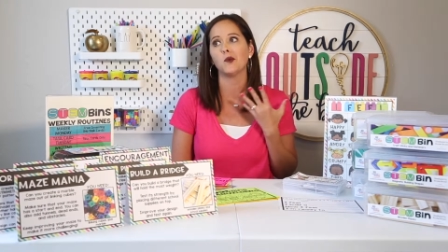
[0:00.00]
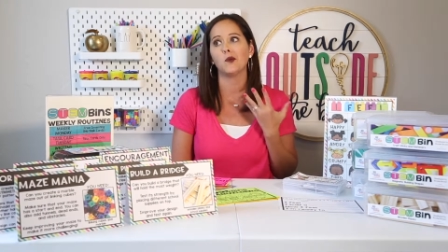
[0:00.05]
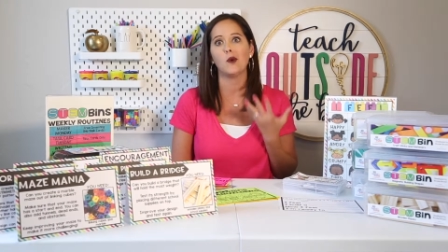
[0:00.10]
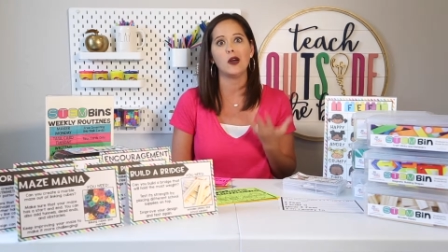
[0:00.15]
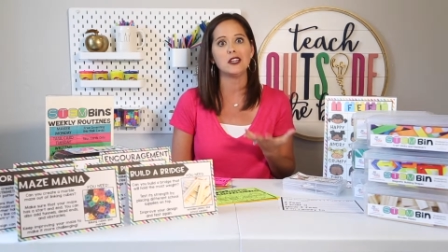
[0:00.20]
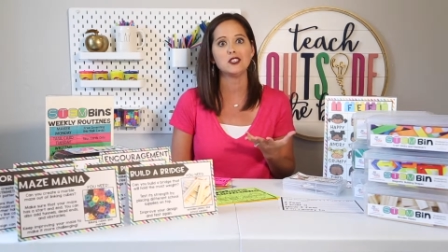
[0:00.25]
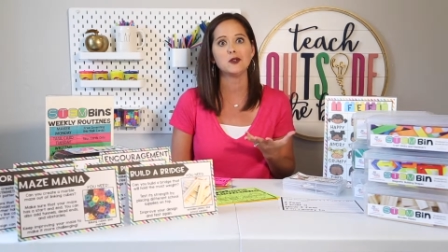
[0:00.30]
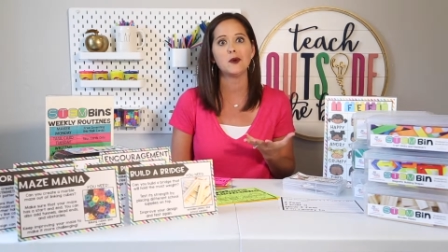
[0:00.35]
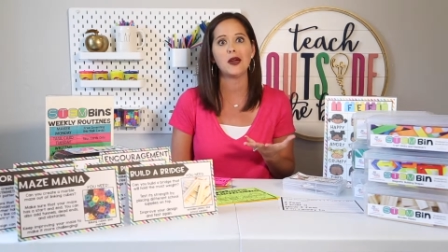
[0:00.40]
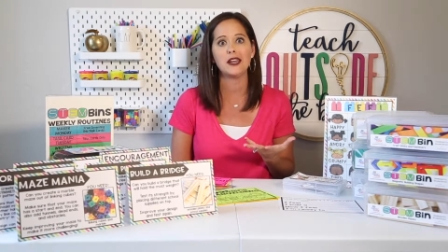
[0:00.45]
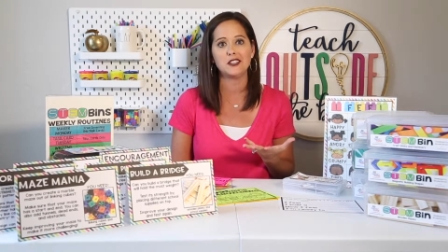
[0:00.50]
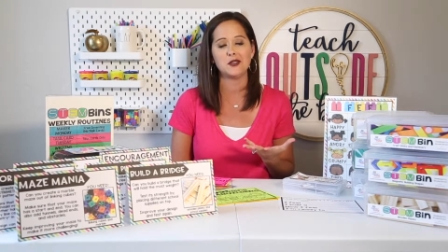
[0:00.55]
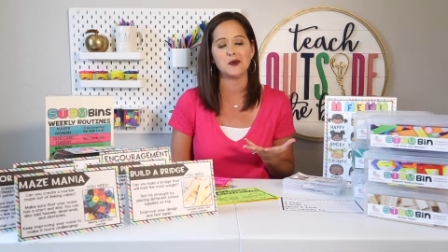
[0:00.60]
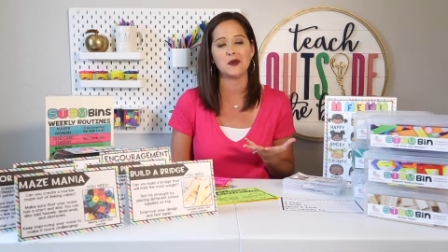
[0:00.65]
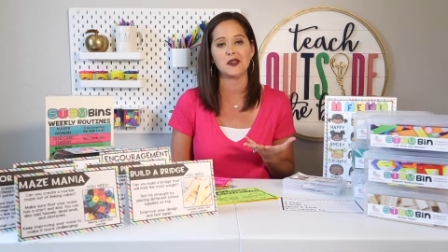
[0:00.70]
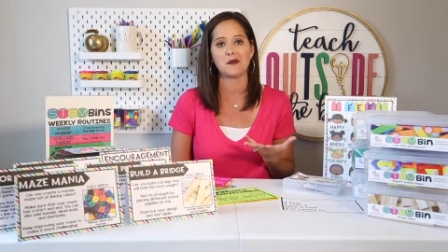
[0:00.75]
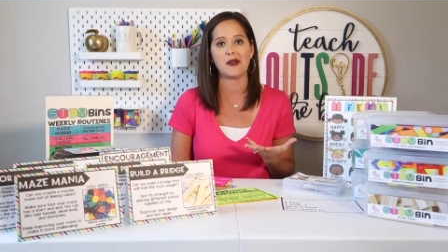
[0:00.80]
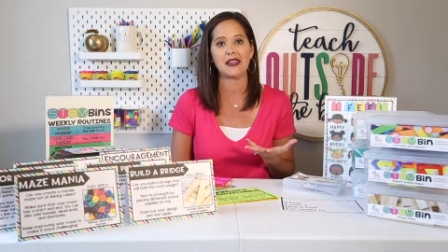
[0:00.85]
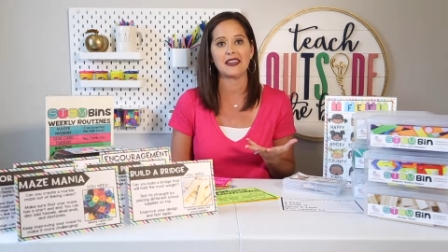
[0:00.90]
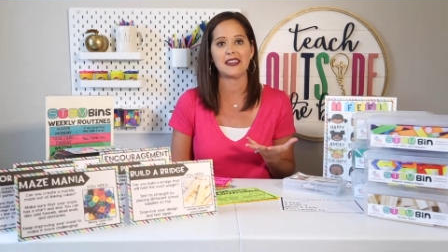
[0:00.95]
What do I do
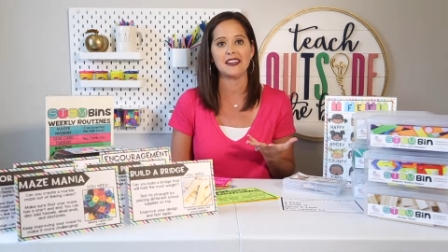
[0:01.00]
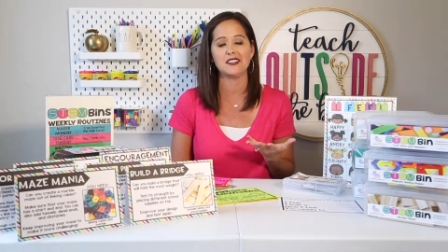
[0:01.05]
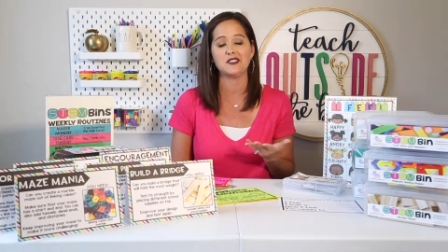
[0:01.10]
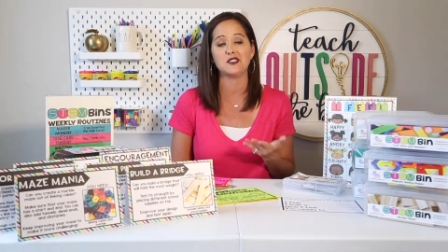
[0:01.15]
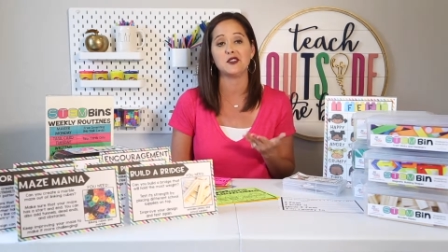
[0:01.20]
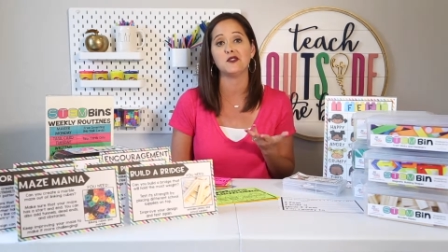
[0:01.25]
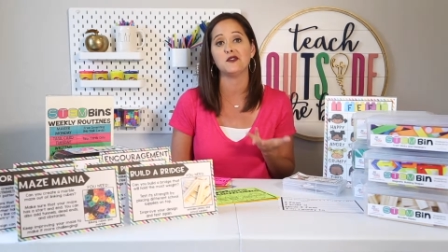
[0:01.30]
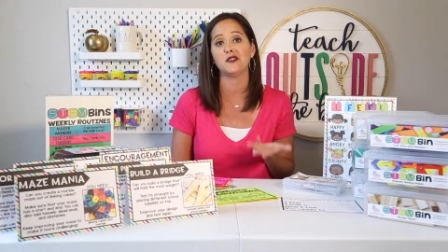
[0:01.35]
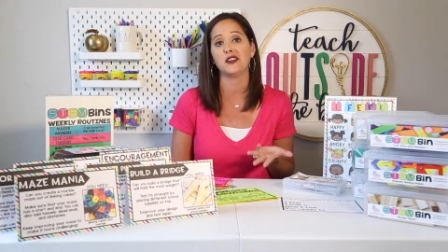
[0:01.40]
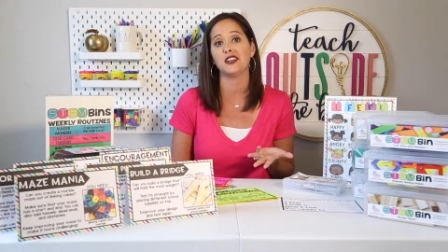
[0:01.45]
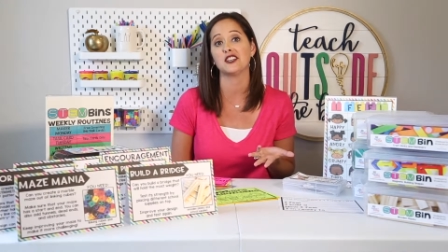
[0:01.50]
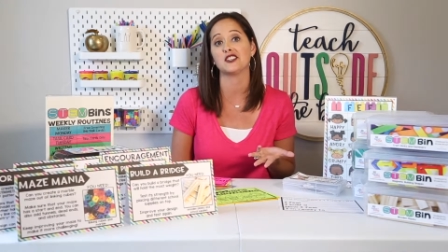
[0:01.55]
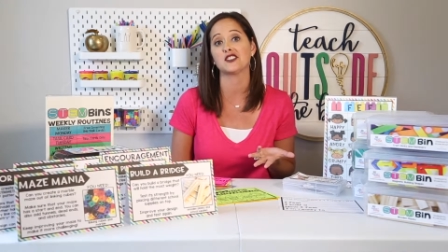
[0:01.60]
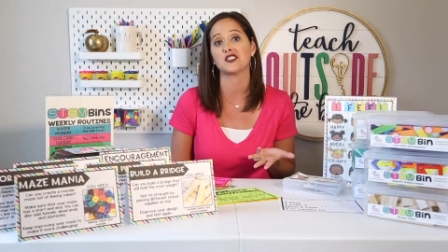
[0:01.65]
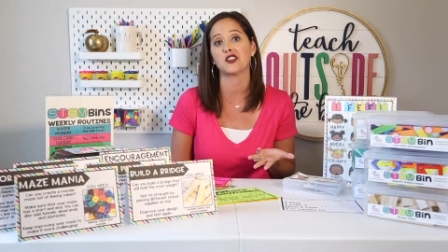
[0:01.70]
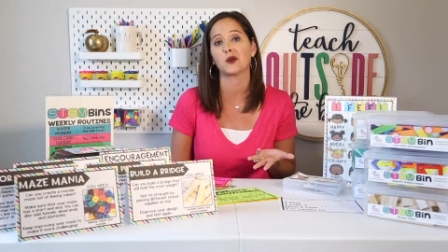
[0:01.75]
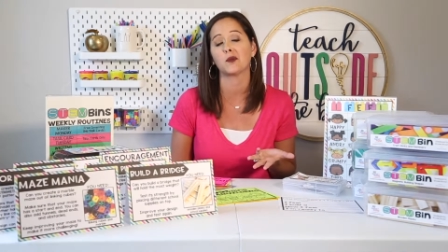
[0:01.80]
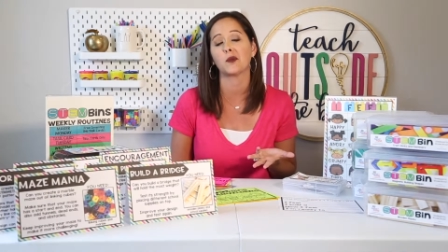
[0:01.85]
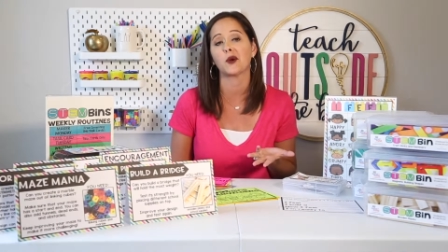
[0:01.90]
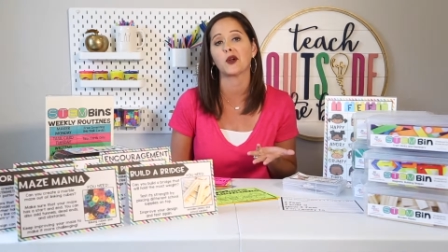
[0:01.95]
with my kids who finish
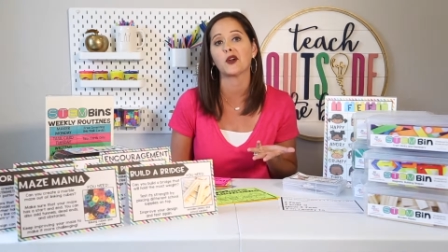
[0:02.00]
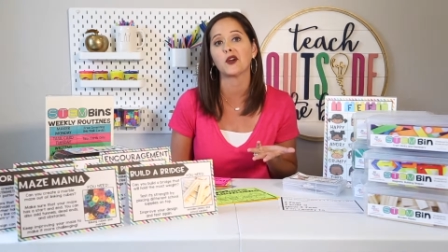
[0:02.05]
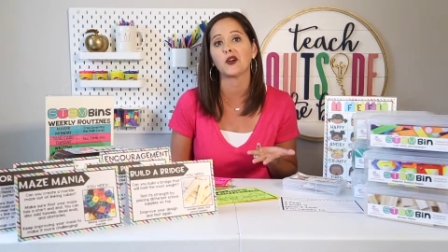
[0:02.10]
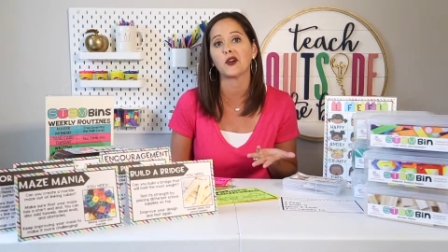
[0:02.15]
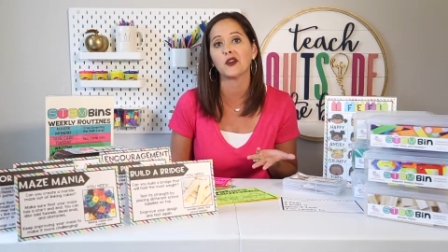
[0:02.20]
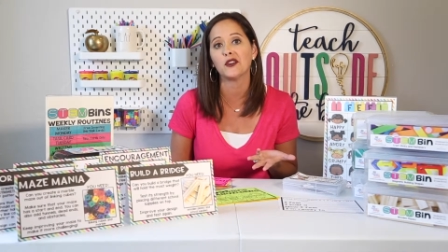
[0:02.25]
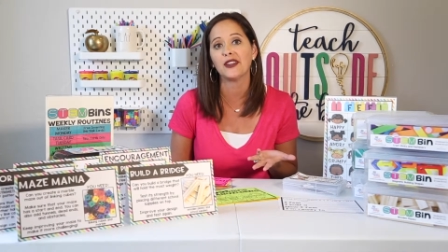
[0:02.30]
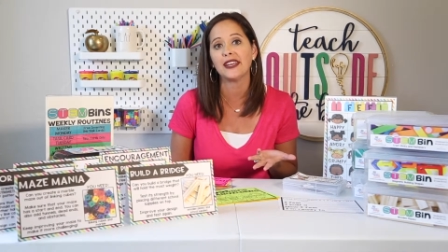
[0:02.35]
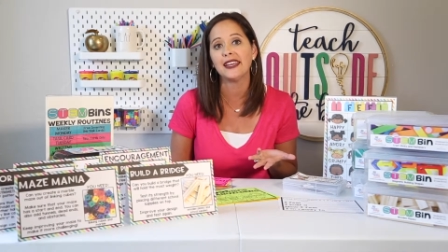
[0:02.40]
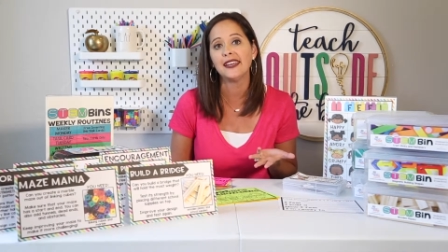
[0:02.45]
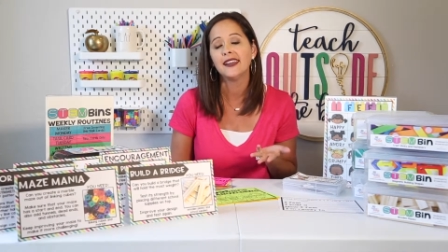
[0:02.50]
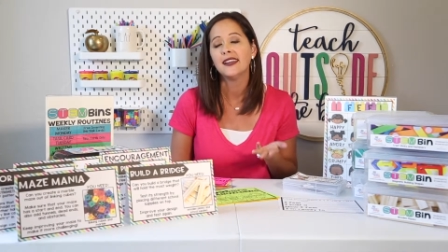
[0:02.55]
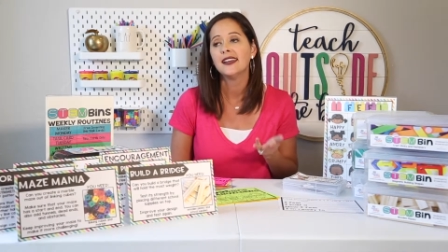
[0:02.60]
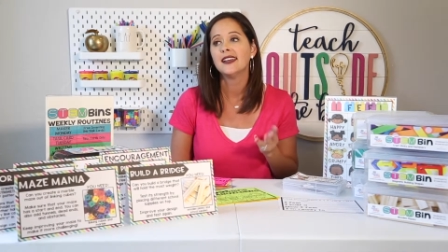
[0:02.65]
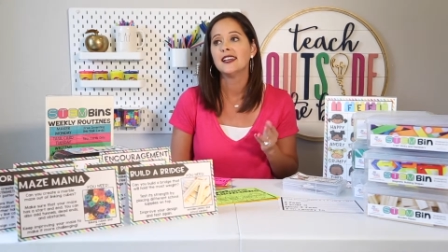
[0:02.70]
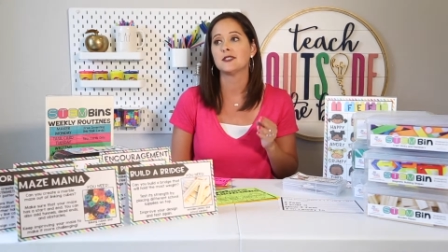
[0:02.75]
their work early,